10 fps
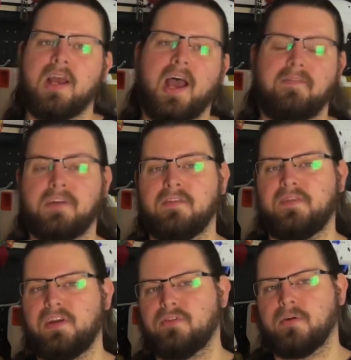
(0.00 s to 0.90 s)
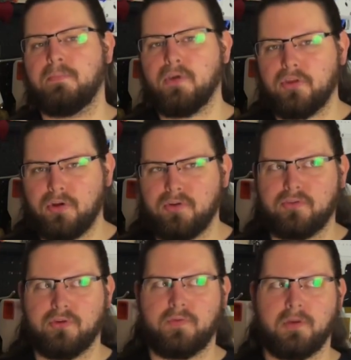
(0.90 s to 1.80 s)
I've done videos on both of
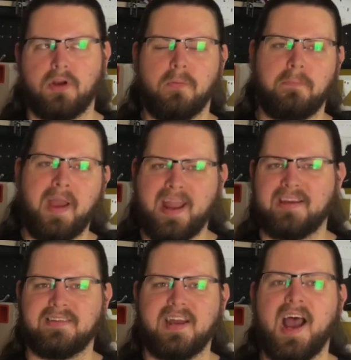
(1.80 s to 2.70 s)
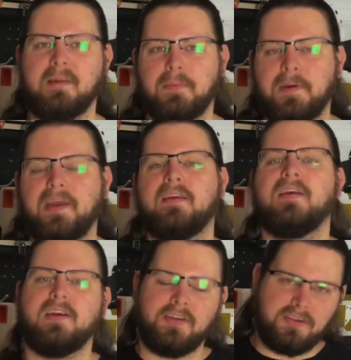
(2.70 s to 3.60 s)
those, so if you want to go back in time a bit,
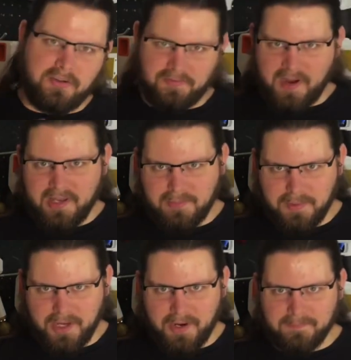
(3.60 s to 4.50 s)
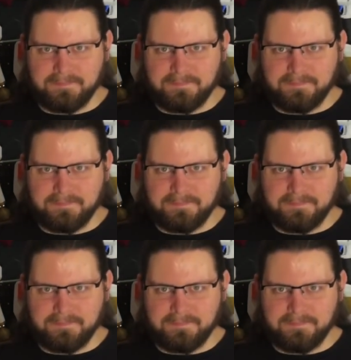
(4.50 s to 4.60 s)
you can find them there.